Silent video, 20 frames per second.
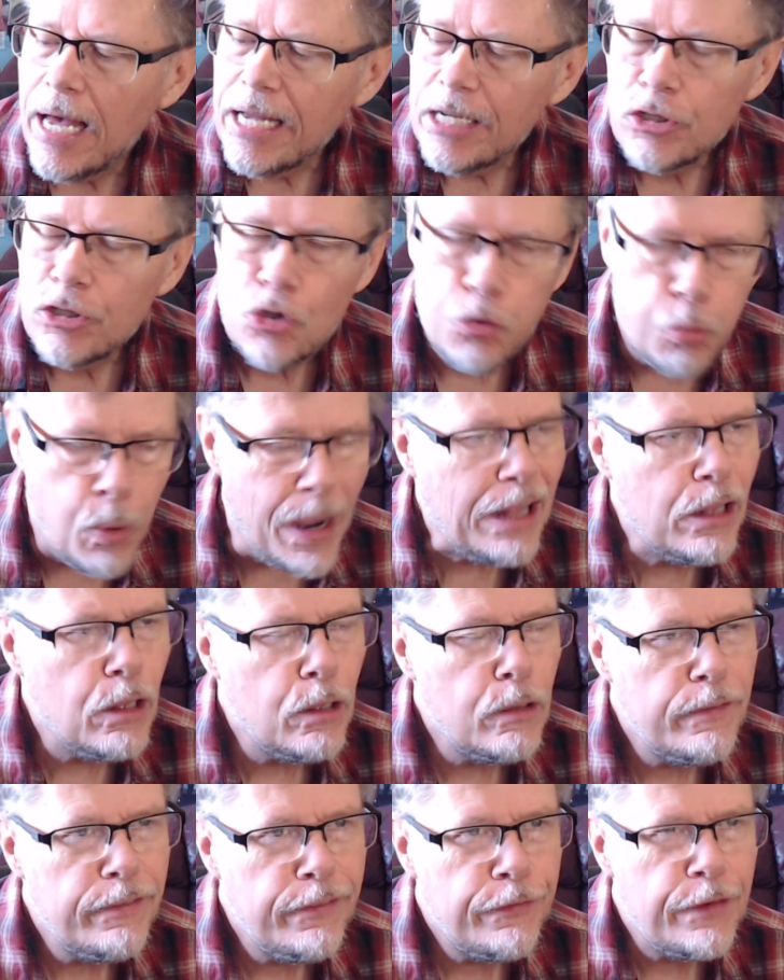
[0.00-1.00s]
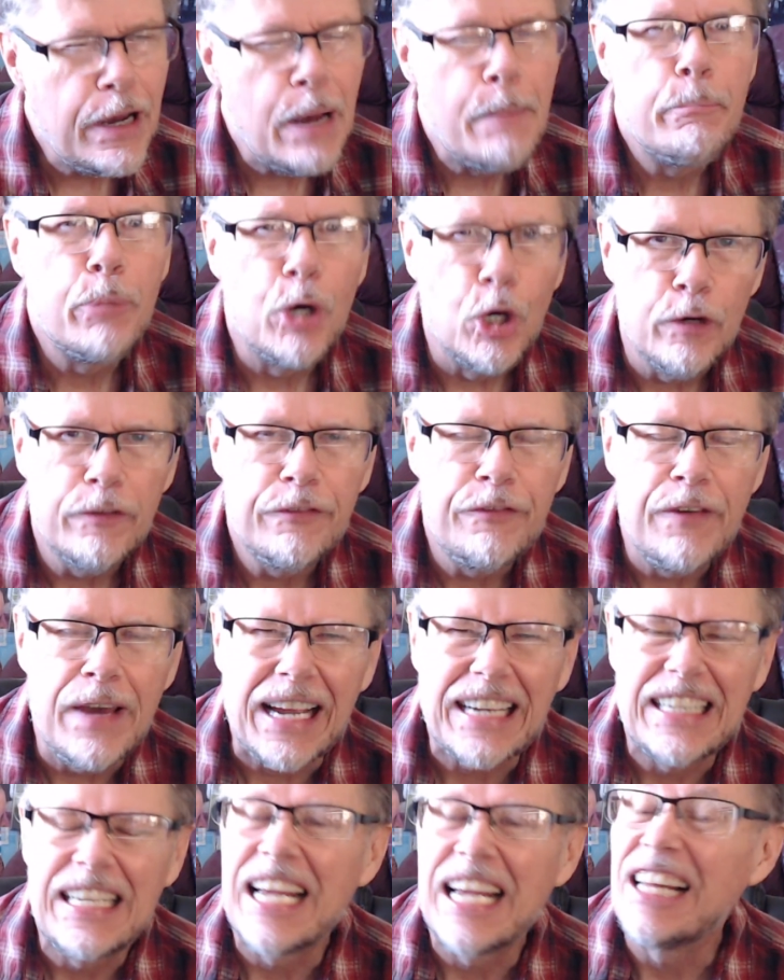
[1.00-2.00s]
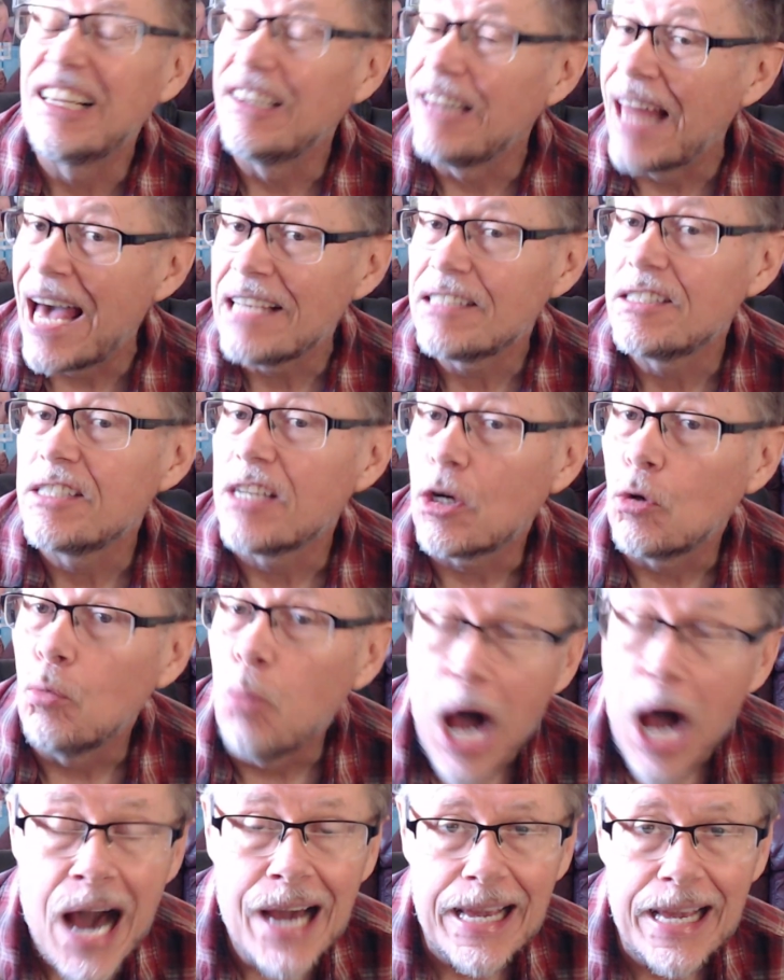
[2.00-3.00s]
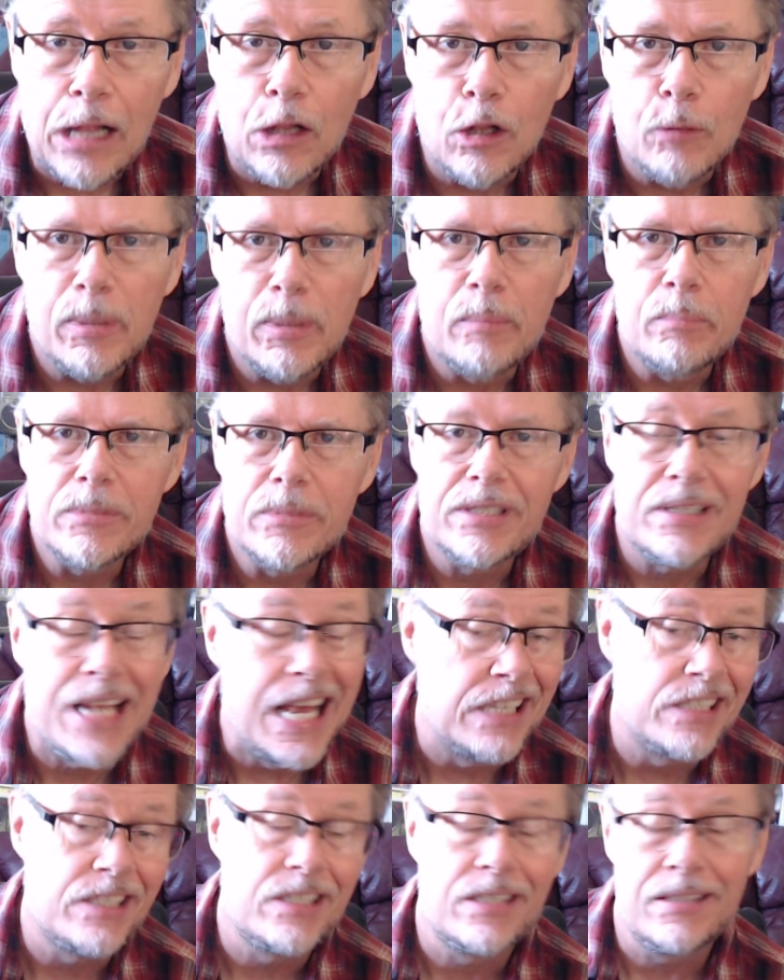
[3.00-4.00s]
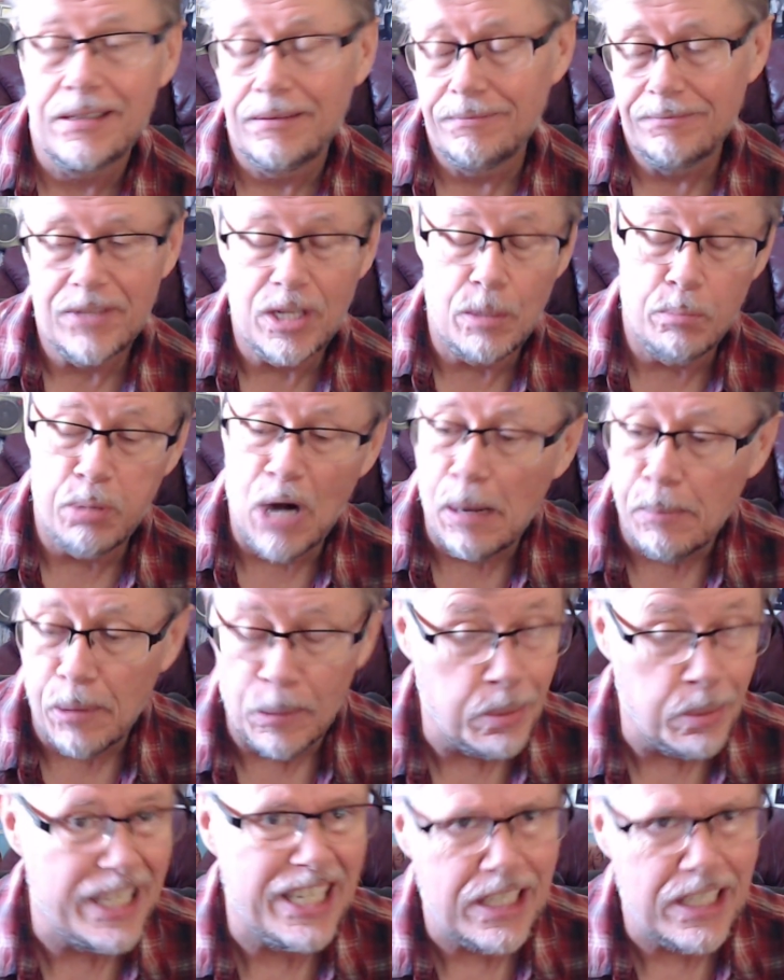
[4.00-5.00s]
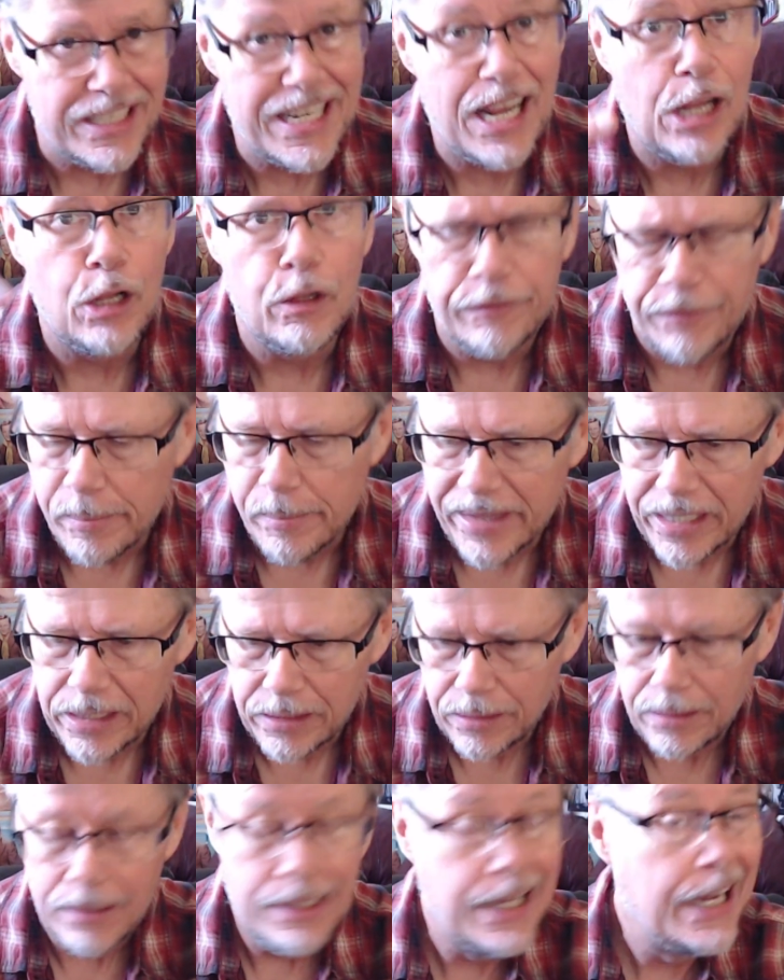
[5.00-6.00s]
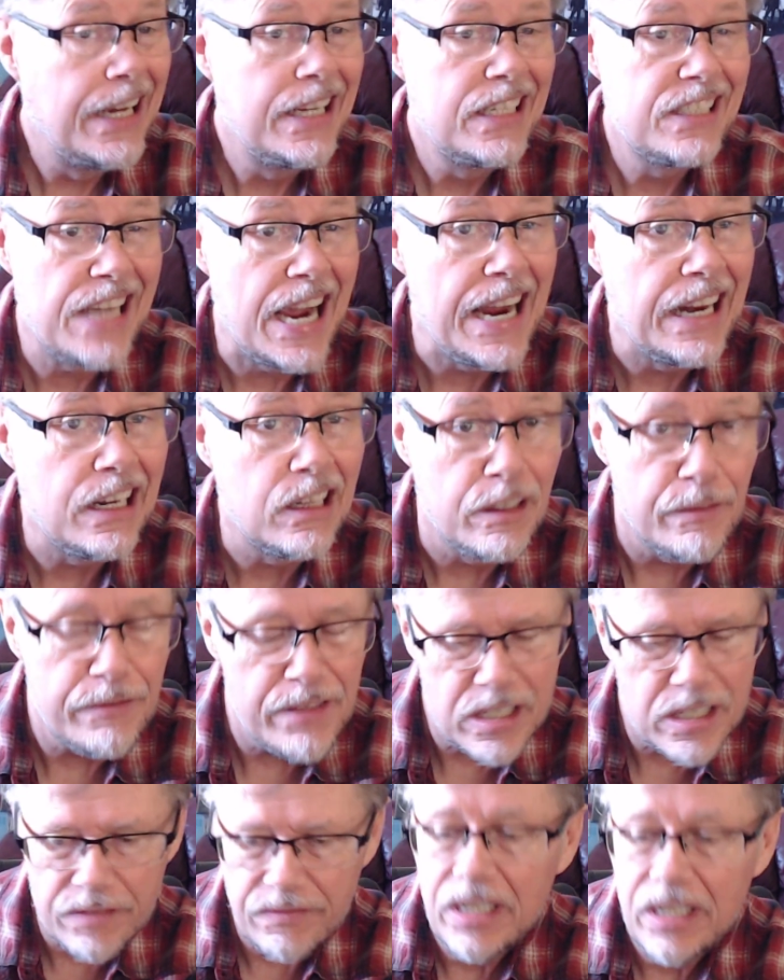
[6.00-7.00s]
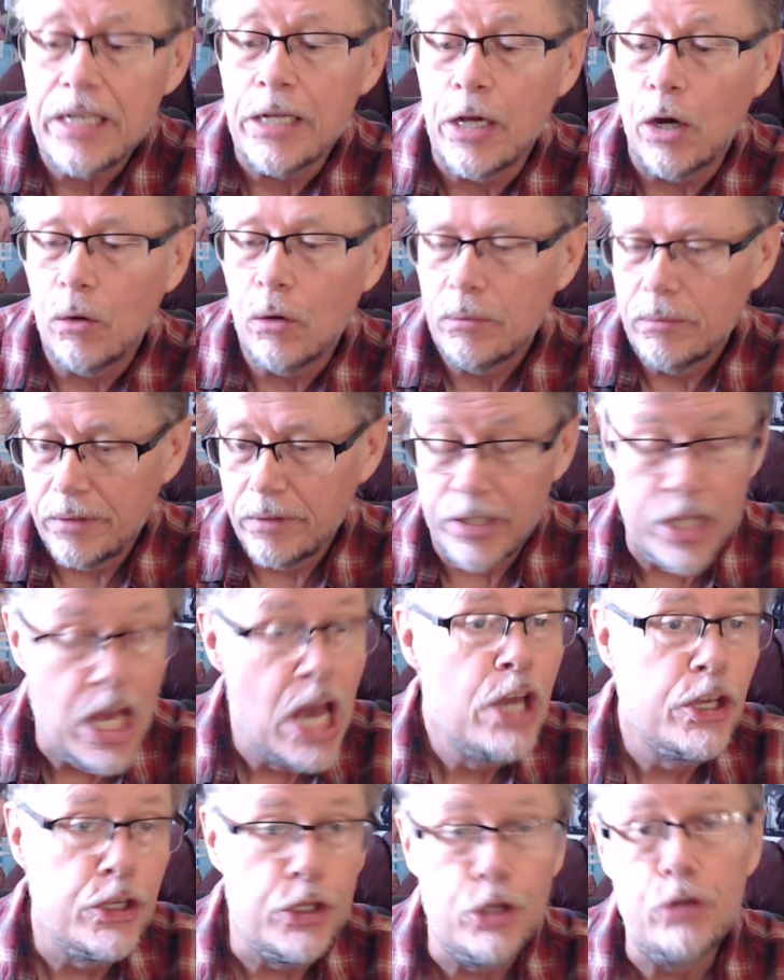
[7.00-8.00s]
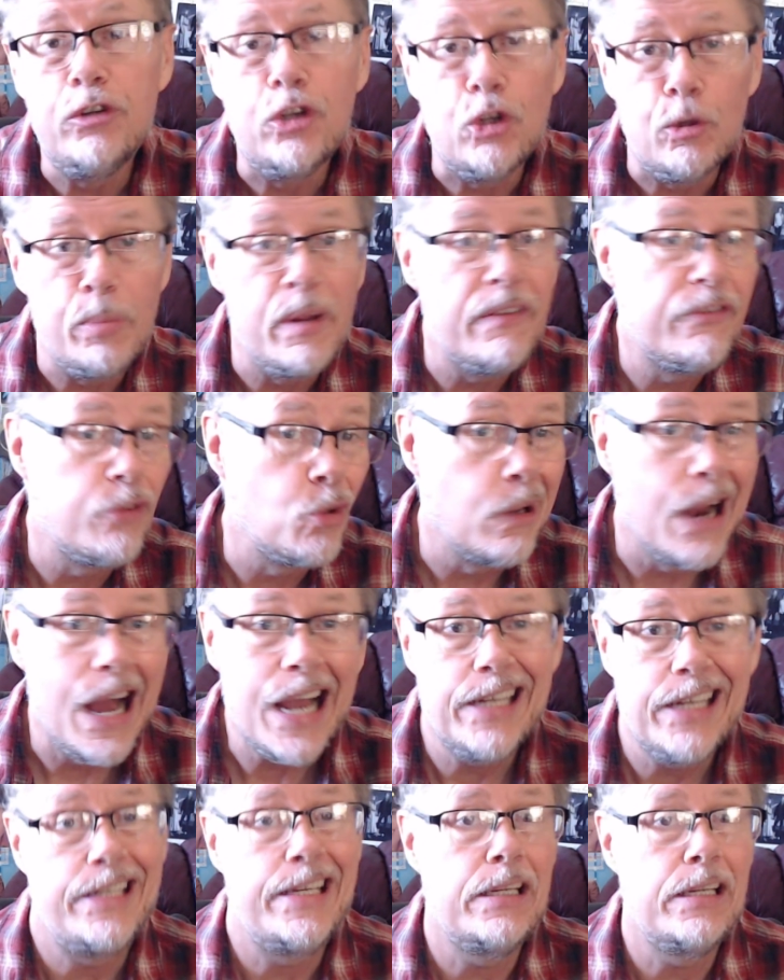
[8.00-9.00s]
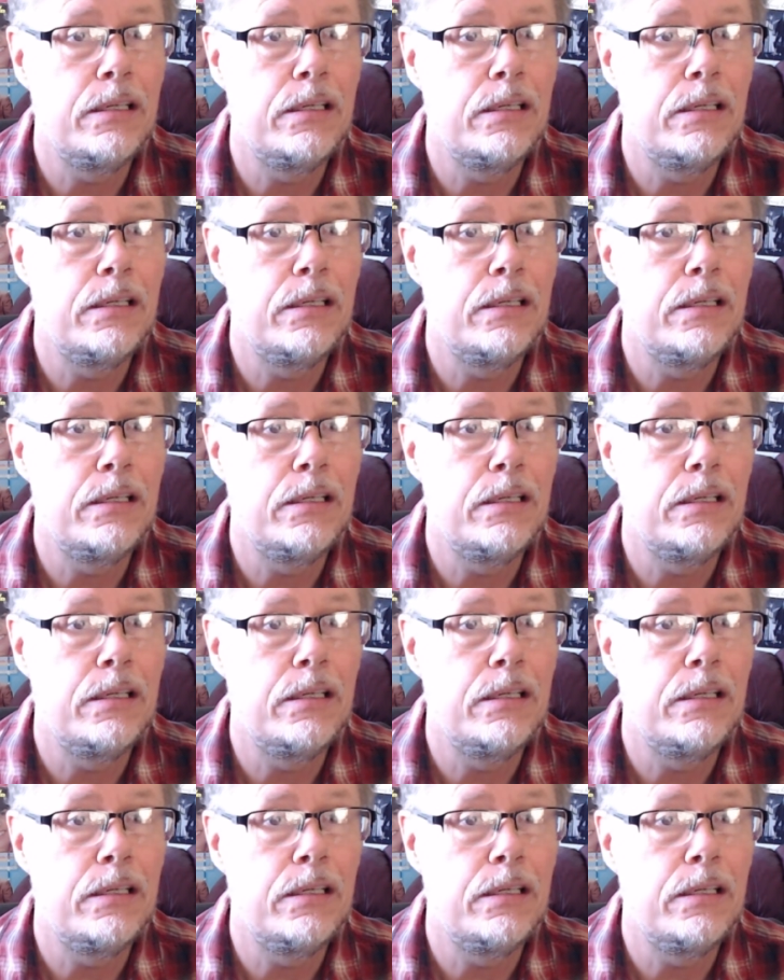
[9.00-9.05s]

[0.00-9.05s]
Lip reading: 12 perfect classic rock albums, as you probably could tell from the title of this video. You knew before I did.